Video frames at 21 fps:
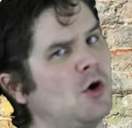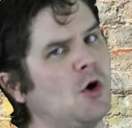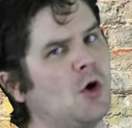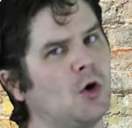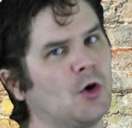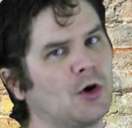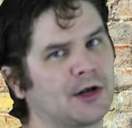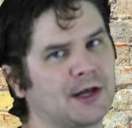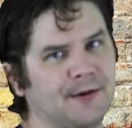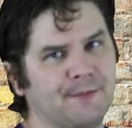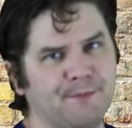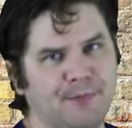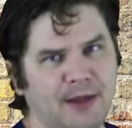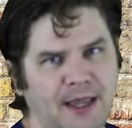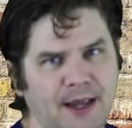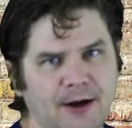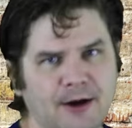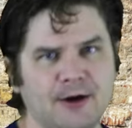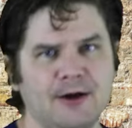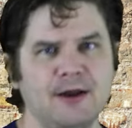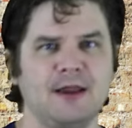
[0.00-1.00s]
or
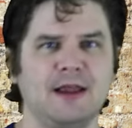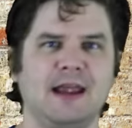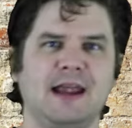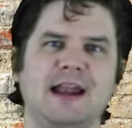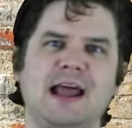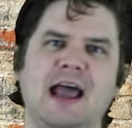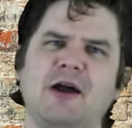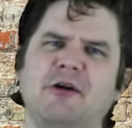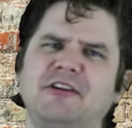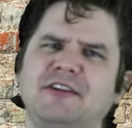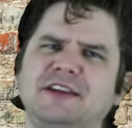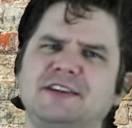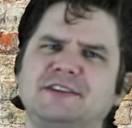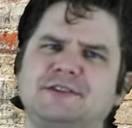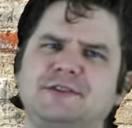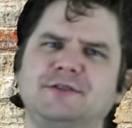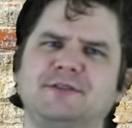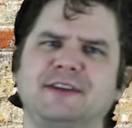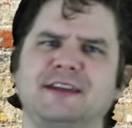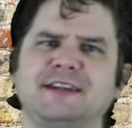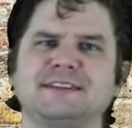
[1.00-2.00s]
compare, and how are these
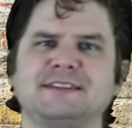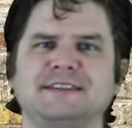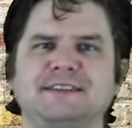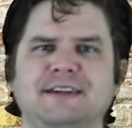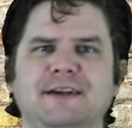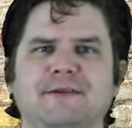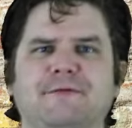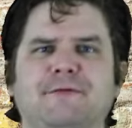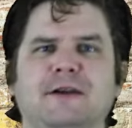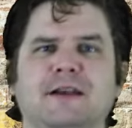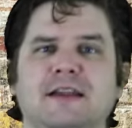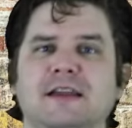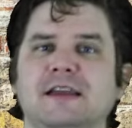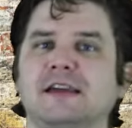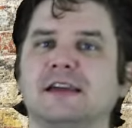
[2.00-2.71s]
two things different,